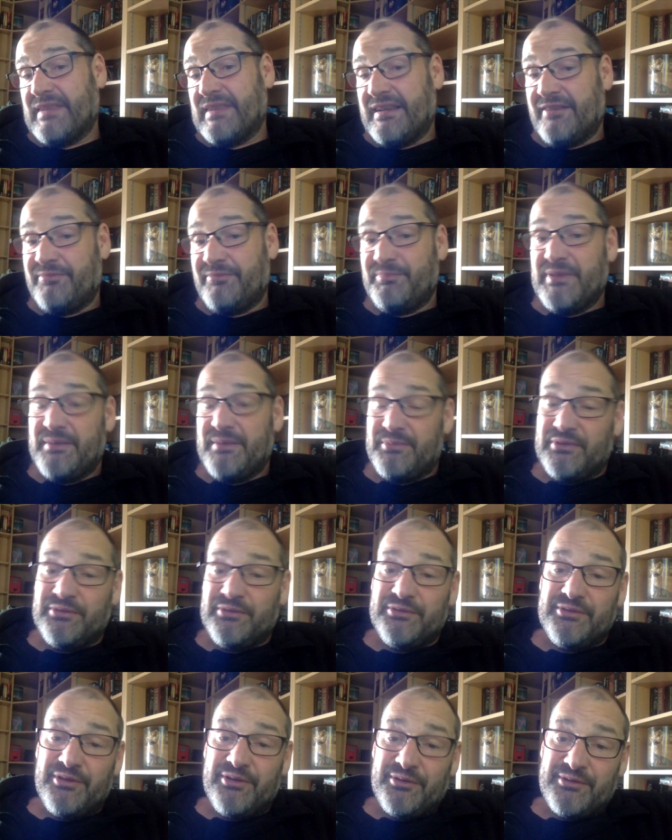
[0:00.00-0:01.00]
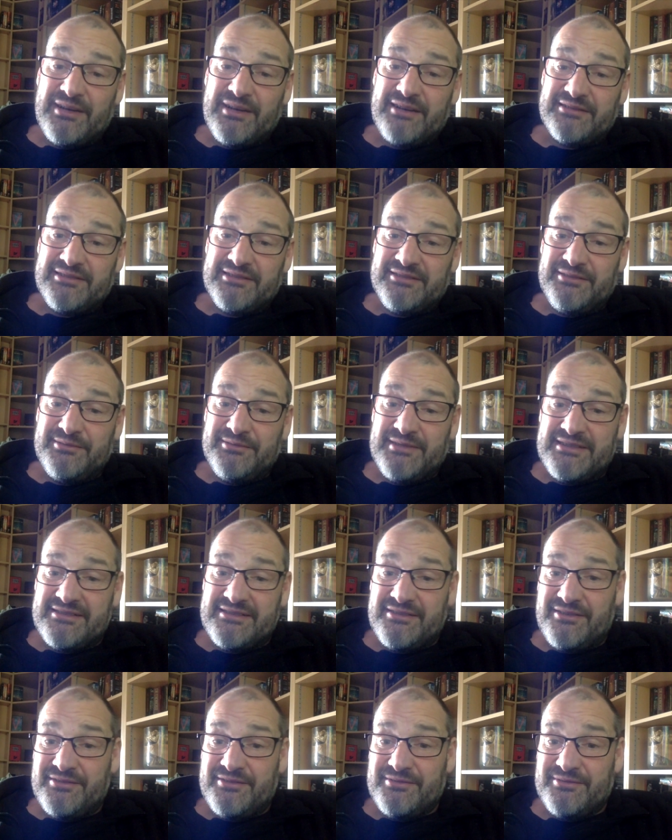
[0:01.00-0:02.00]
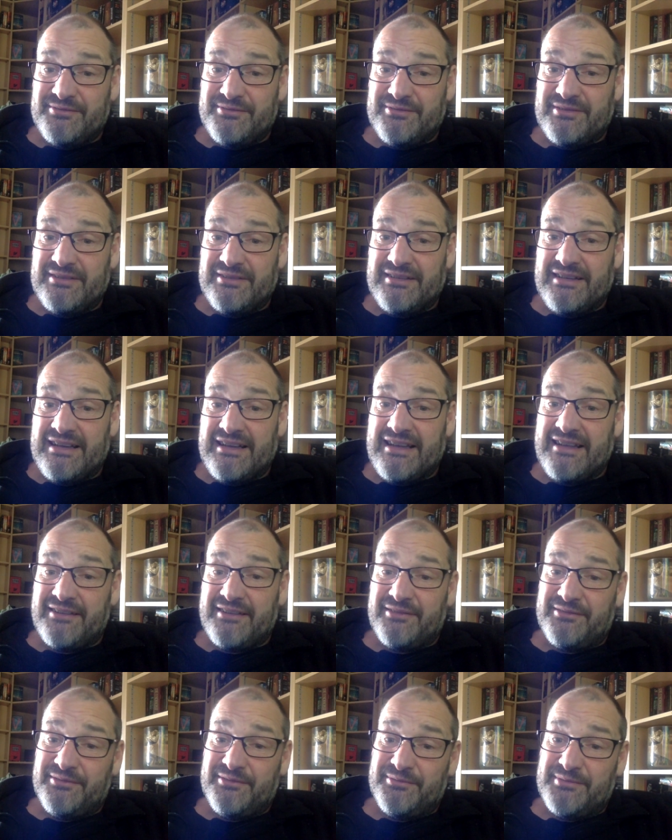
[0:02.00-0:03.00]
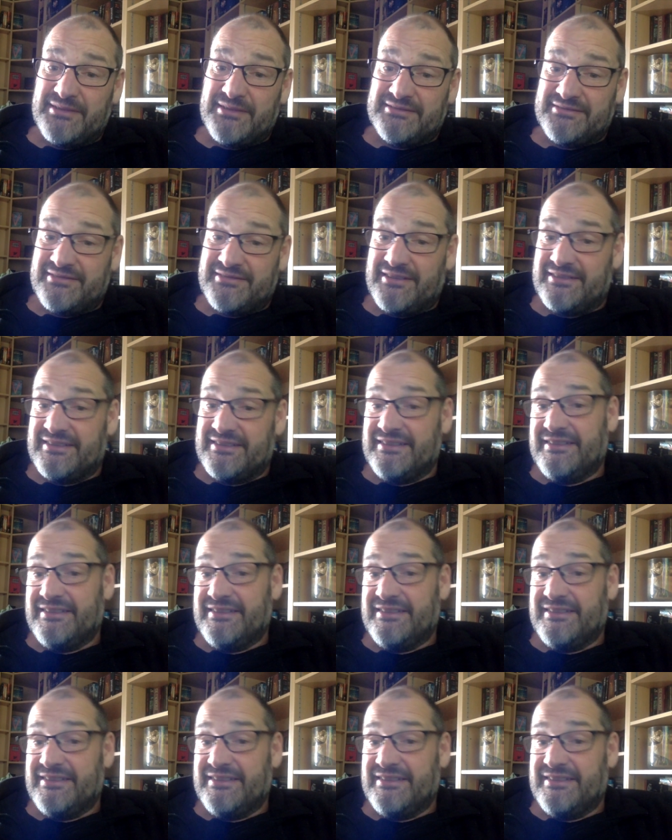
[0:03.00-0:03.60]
have people who know how to do it so I could do one track,